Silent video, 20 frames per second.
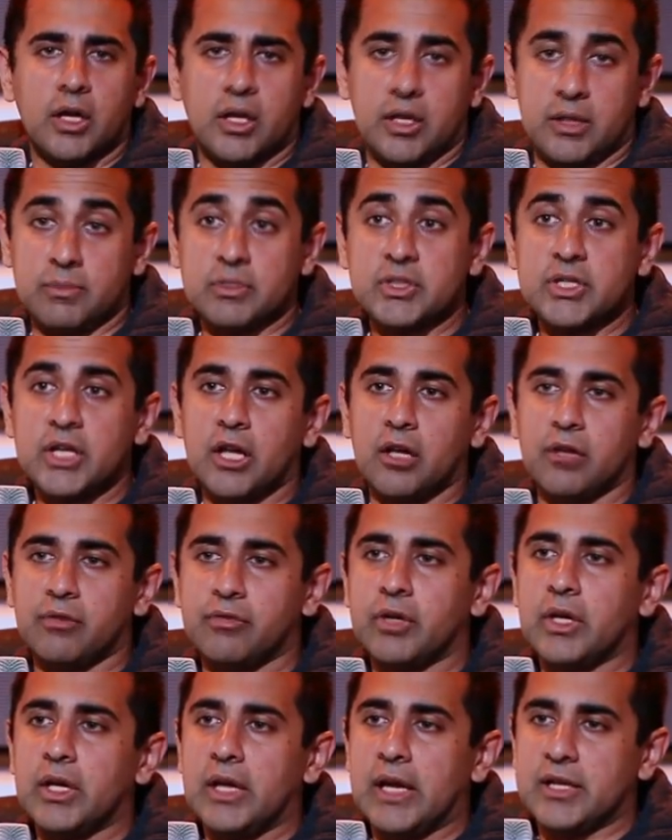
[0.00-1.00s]

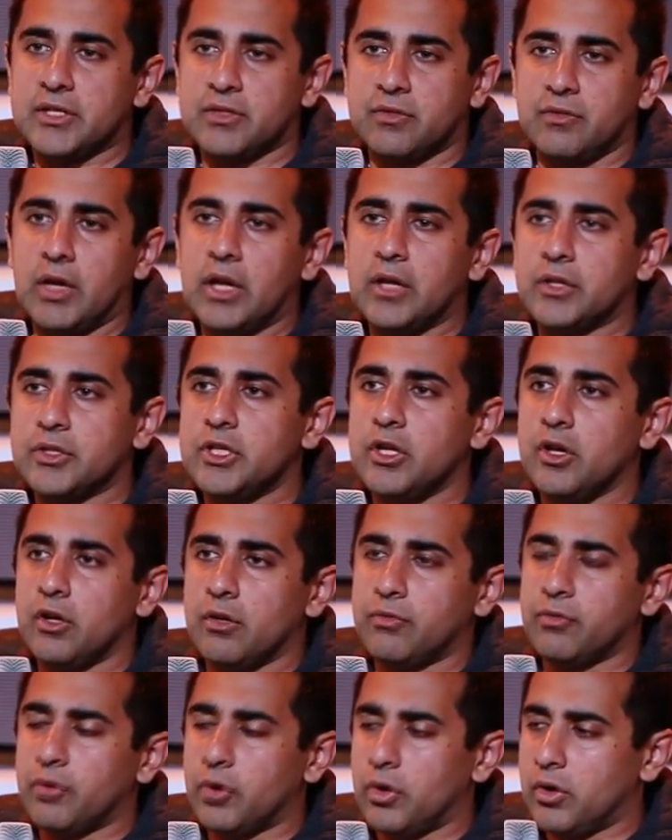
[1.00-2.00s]
himself as a volunteer
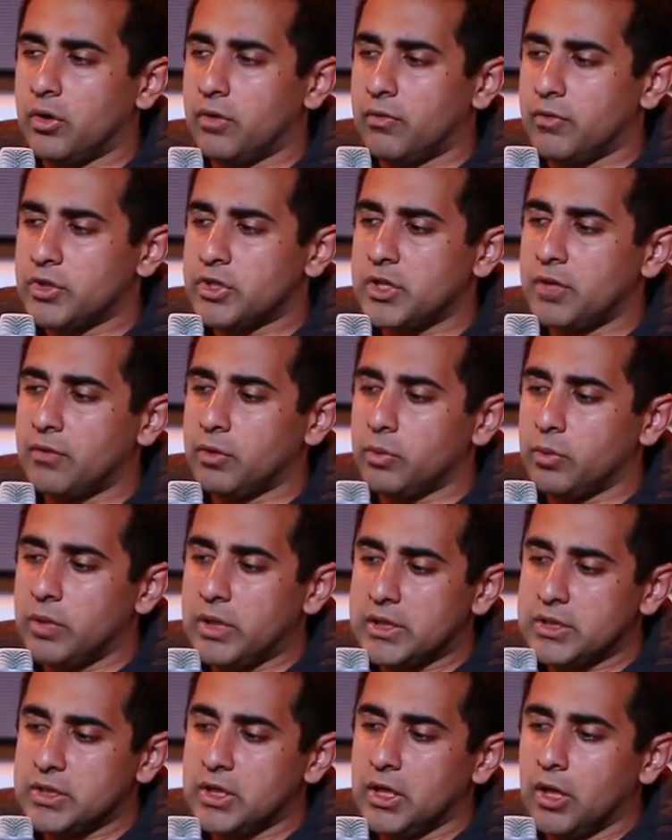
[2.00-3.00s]
for several
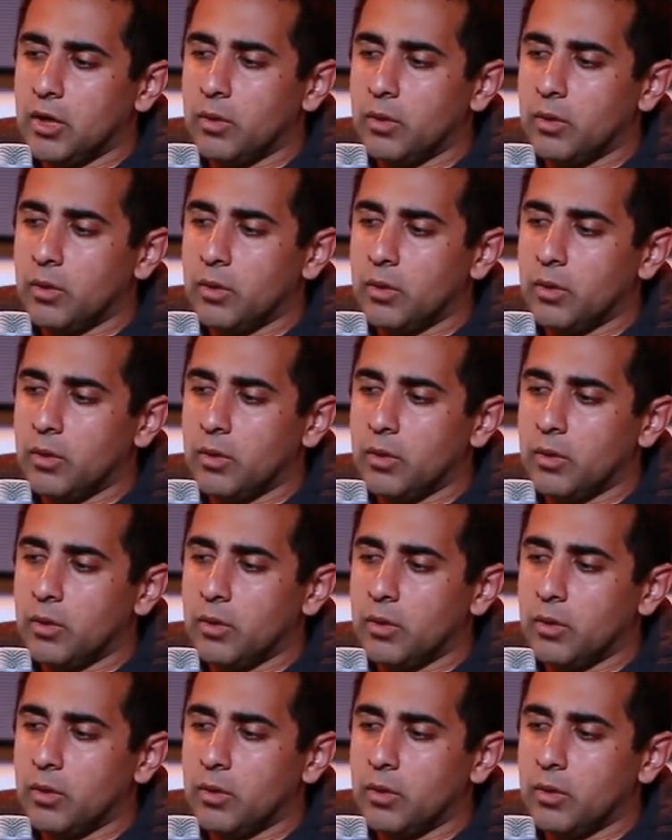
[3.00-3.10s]
weeks.